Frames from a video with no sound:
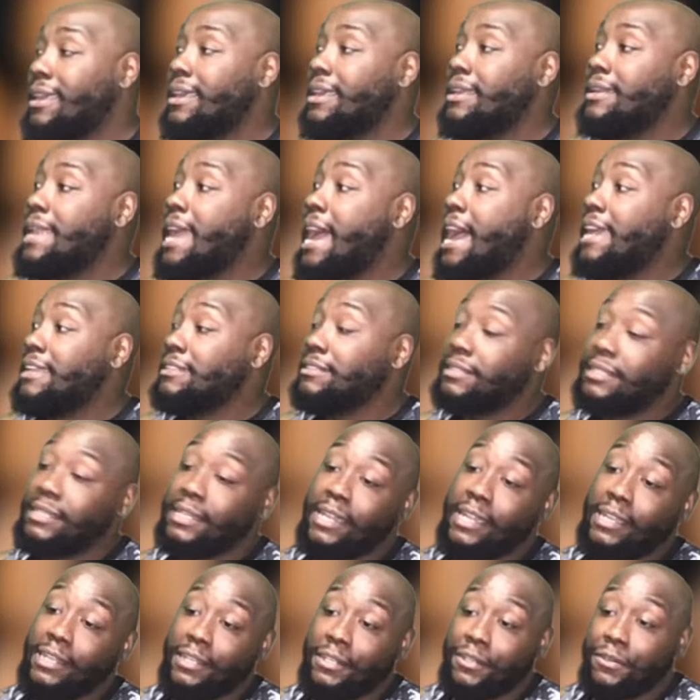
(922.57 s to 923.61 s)
Now, it's
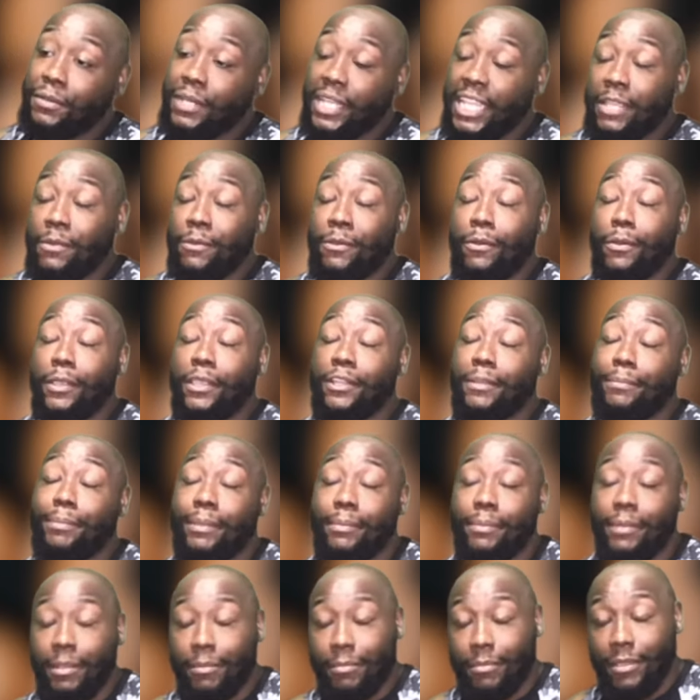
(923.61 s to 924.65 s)
good to know that he was gonna get the
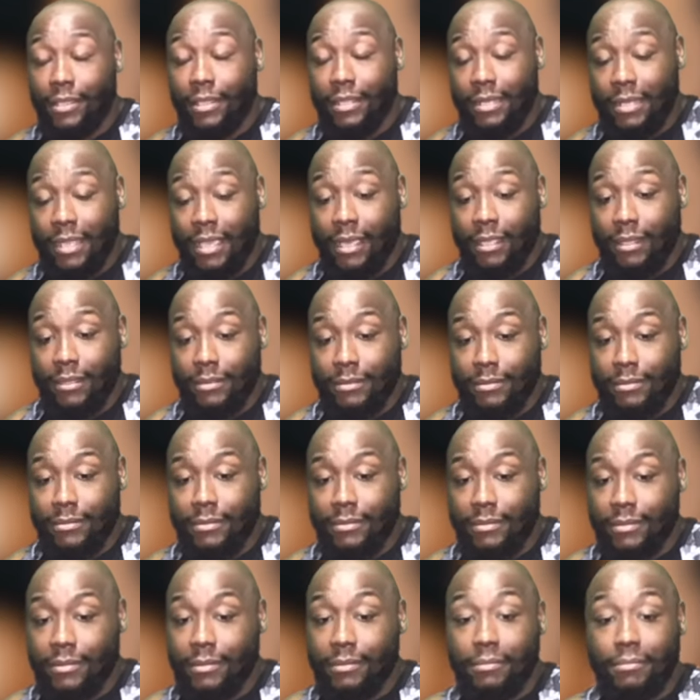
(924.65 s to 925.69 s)
people $1 million,
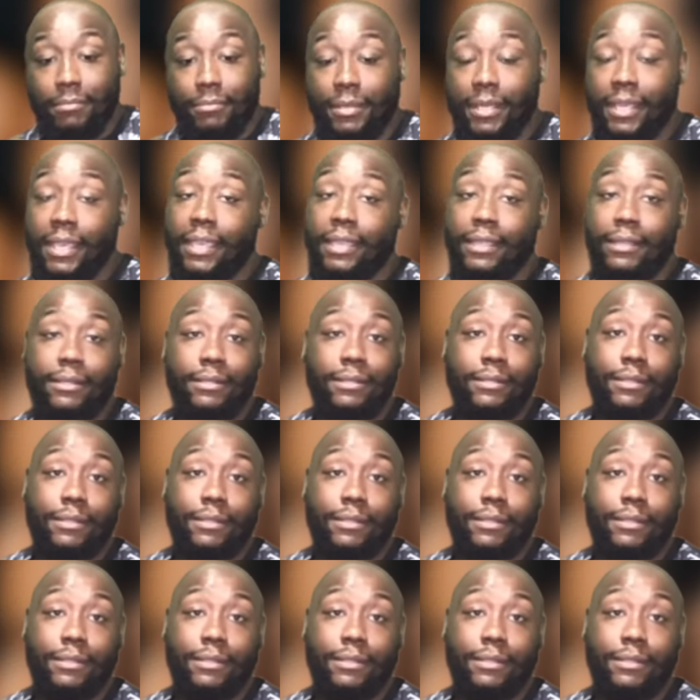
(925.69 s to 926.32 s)
but